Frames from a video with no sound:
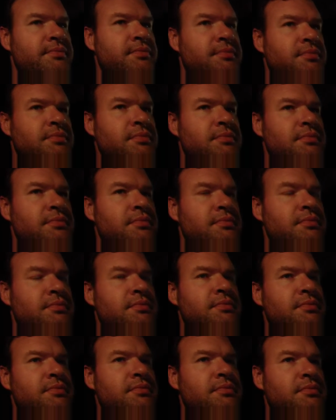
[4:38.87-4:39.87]

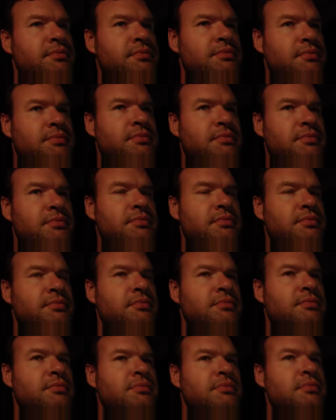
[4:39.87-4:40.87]

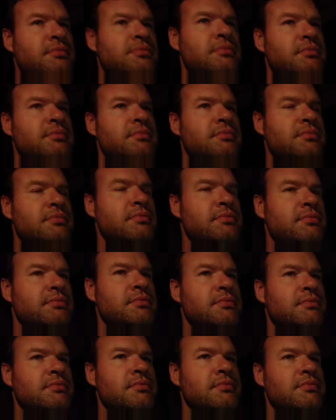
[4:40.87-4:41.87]

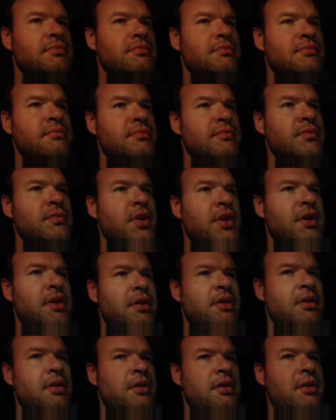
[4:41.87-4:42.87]

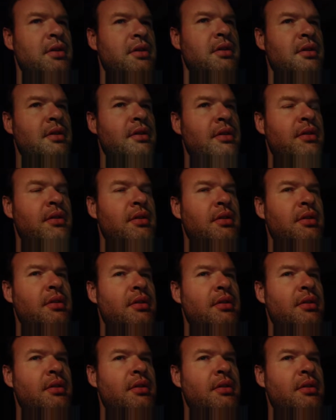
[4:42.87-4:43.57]
(silence)